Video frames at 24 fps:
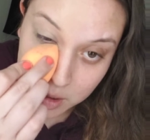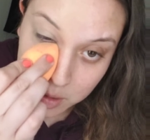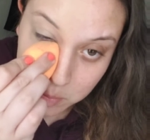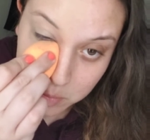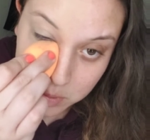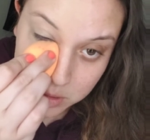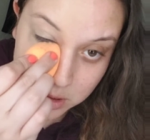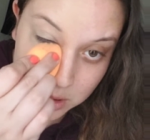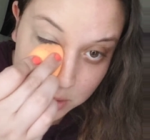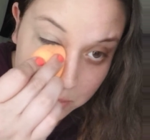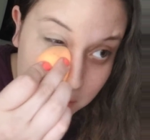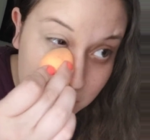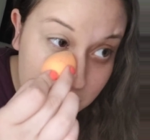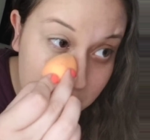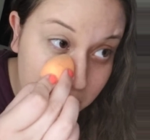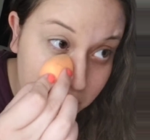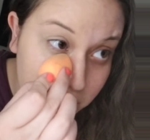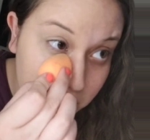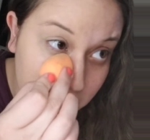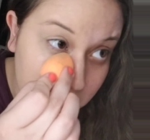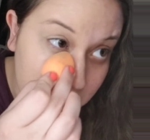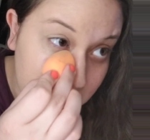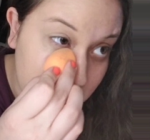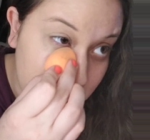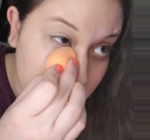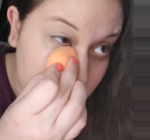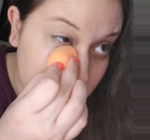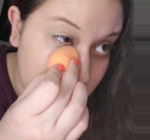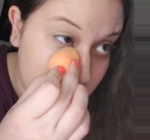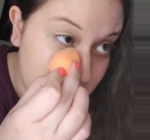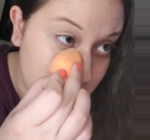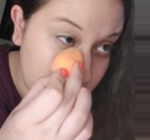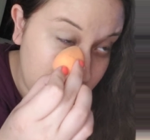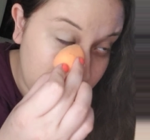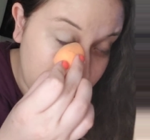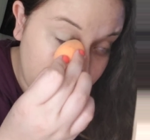but sometimes I feel like this
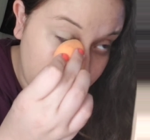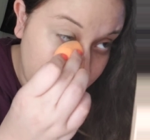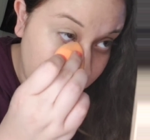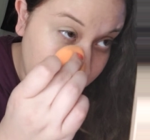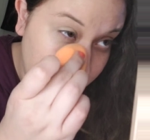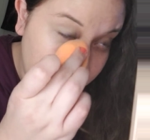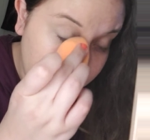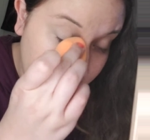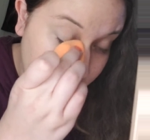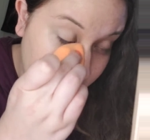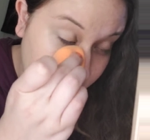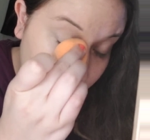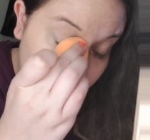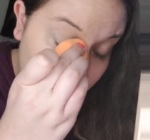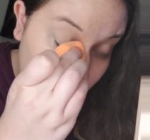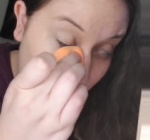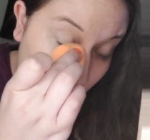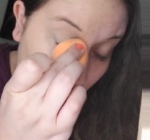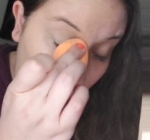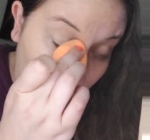doesn't get in there